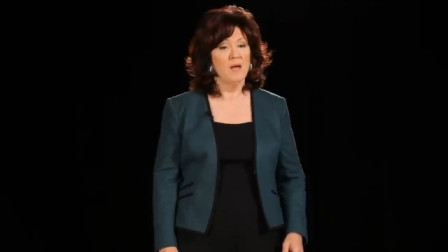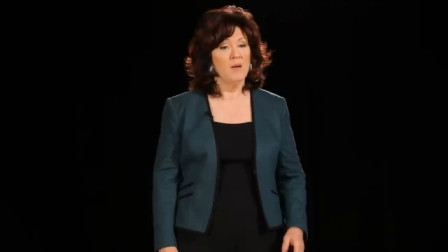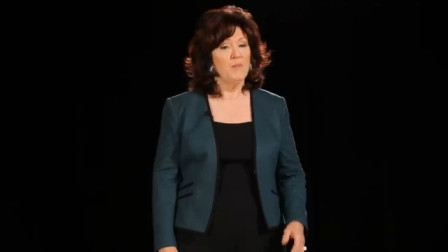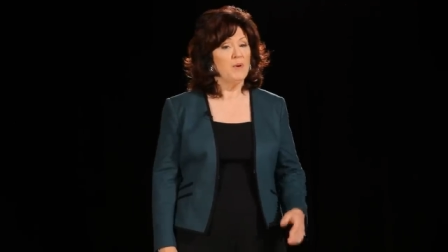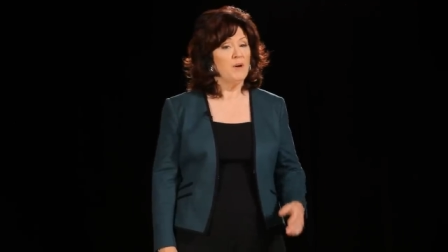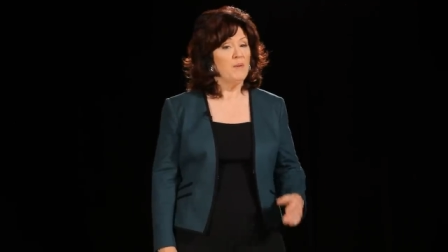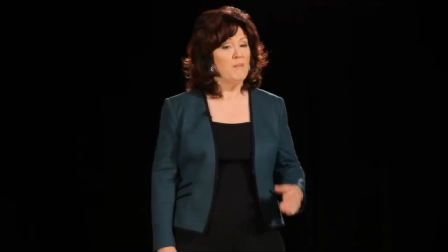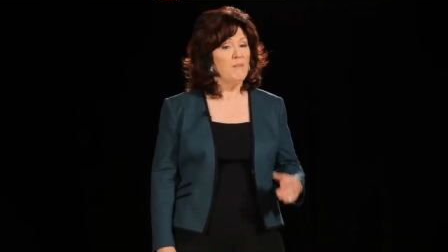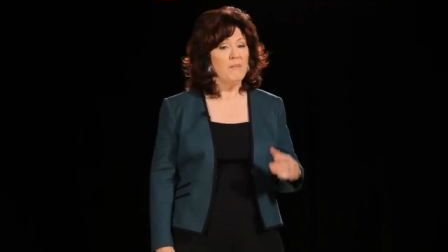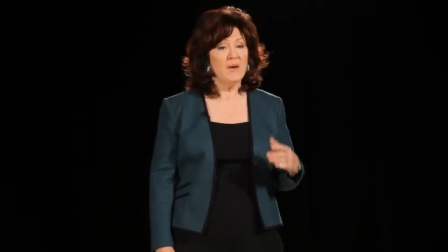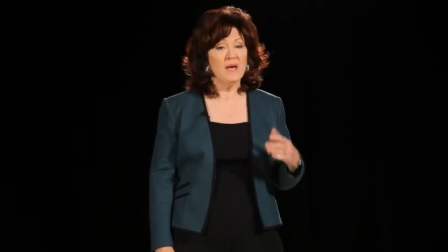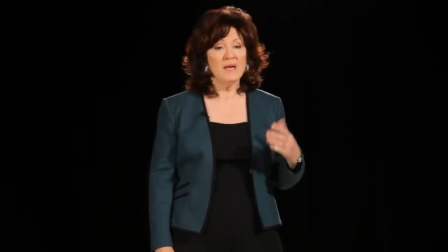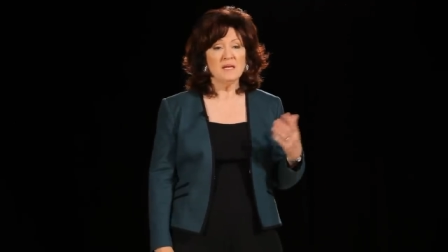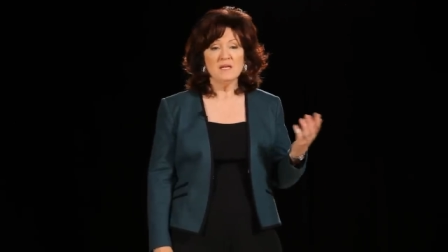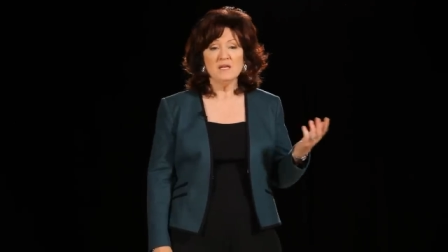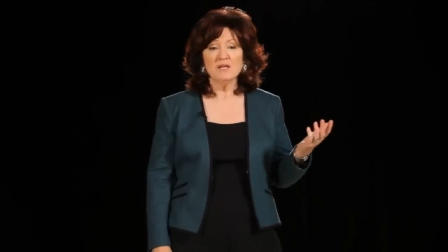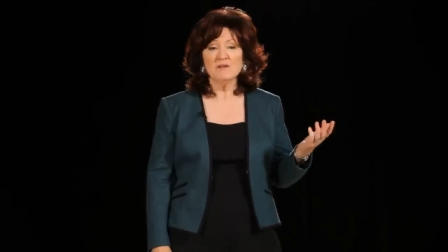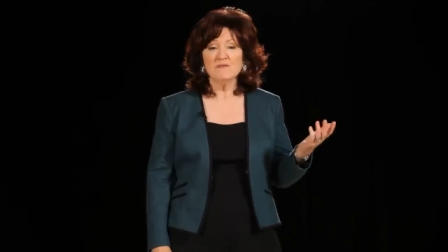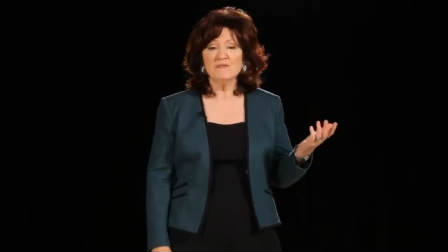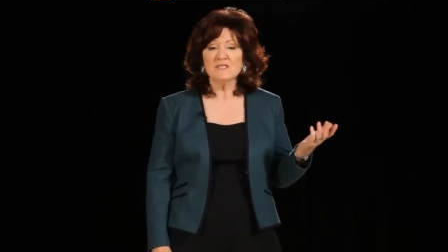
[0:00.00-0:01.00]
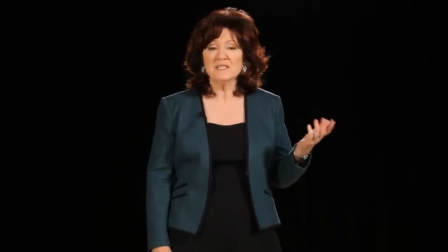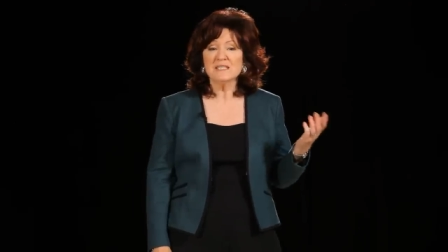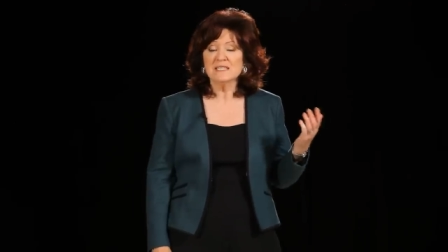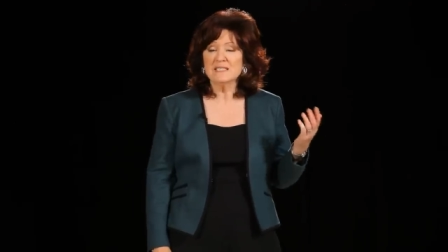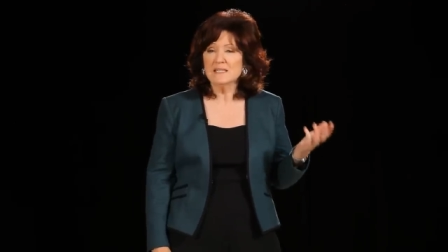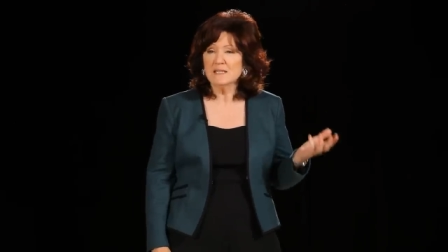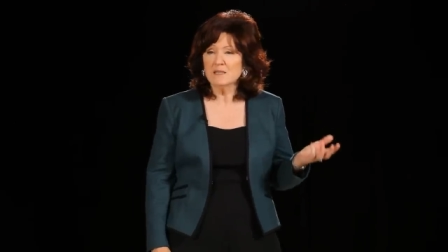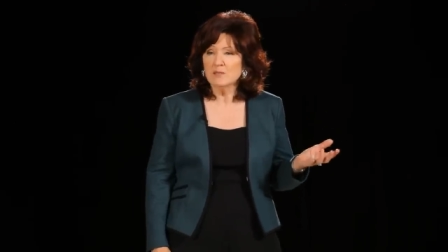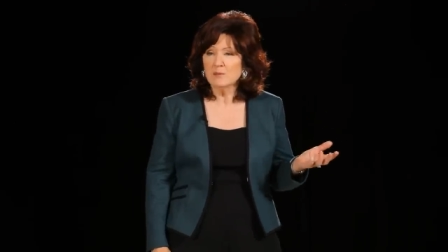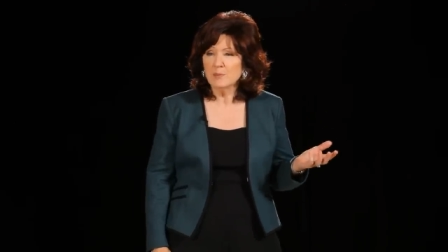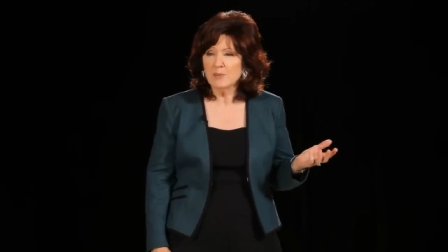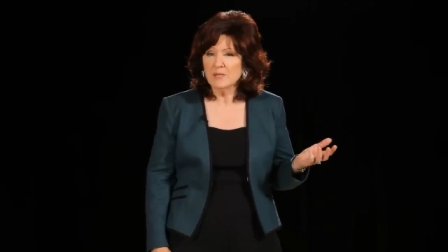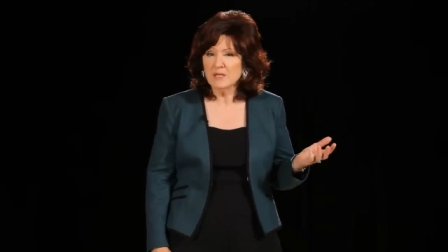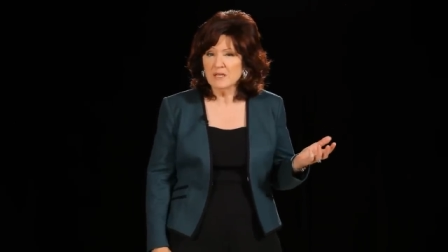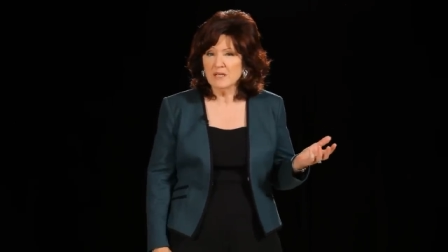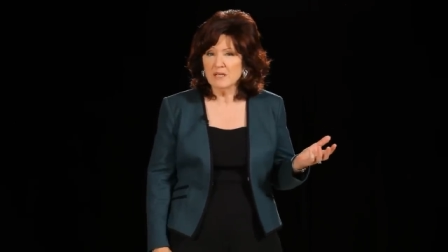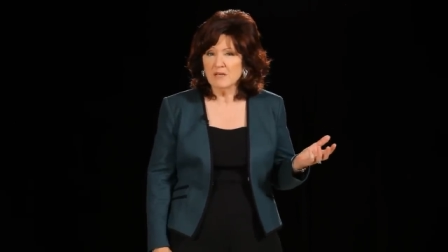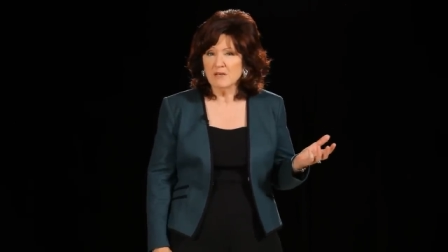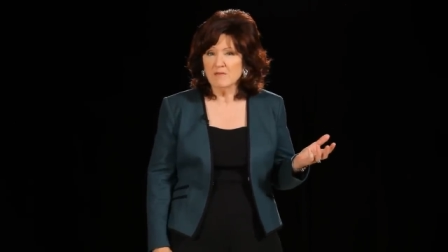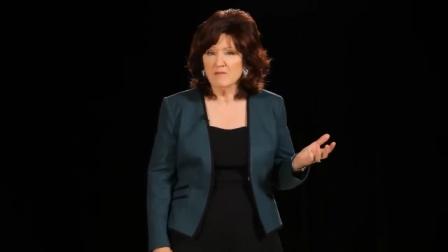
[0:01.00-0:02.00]
But many of us still
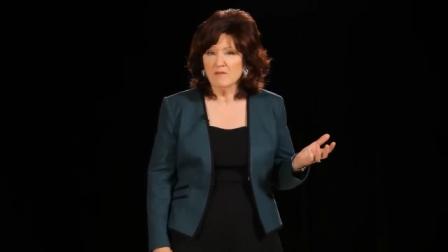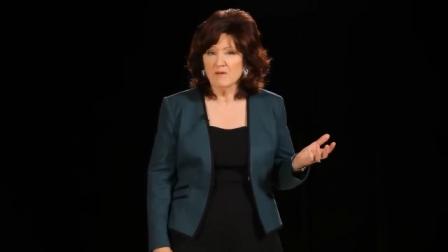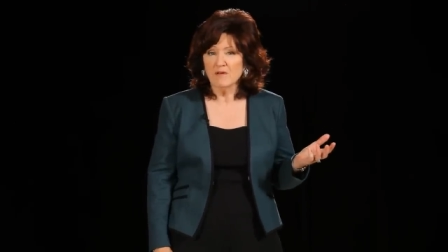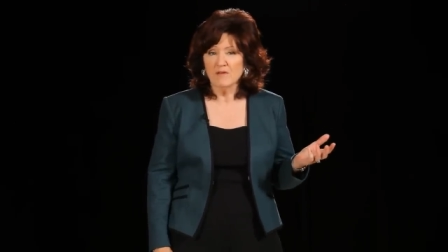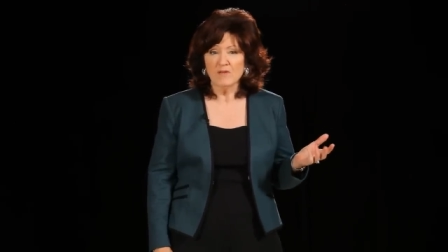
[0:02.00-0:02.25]
believe